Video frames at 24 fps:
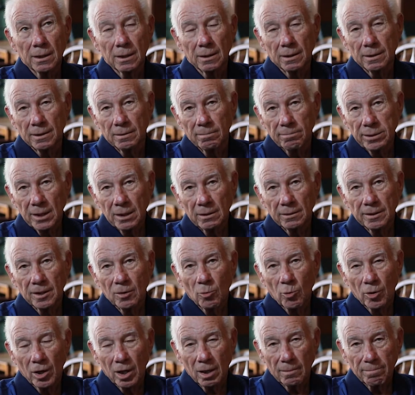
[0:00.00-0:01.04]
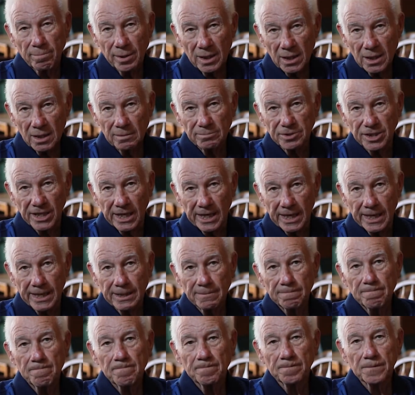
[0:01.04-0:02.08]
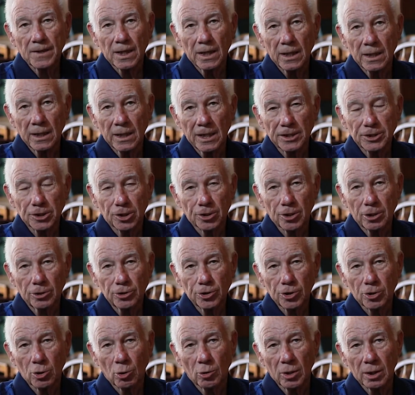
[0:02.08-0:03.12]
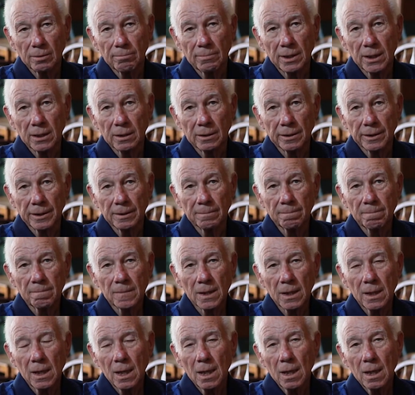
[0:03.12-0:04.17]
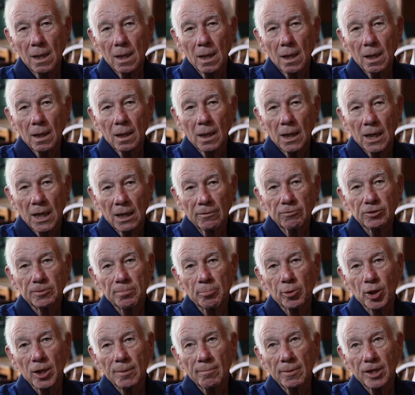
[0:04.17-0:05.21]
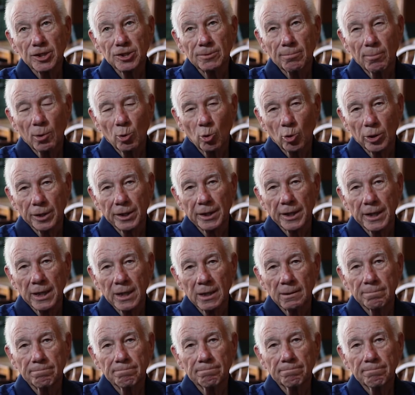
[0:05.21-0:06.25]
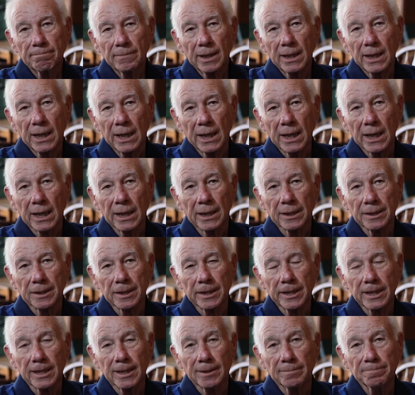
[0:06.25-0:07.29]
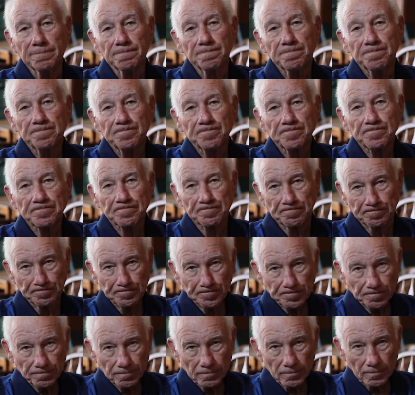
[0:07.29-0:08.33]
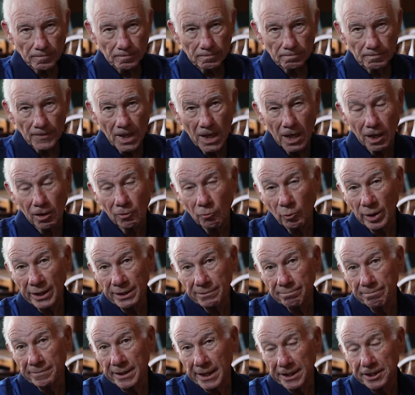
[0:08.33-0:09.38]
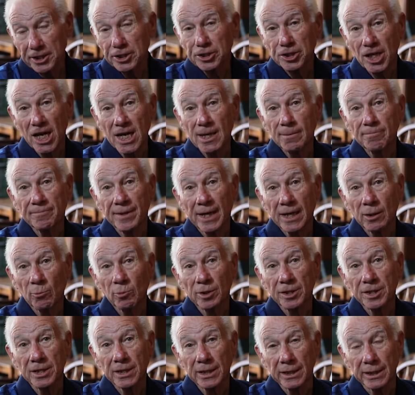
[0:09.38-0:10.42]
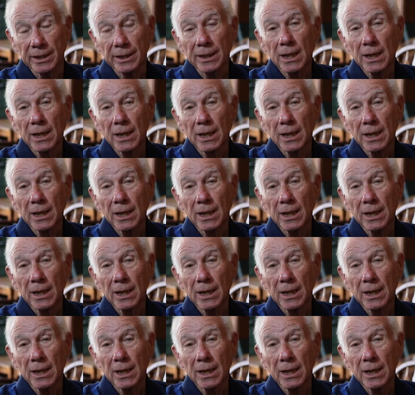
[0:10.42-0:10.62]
the building where our pub's at, It's a two-story building. It was pretty much boarded up, and we did the same thing with it.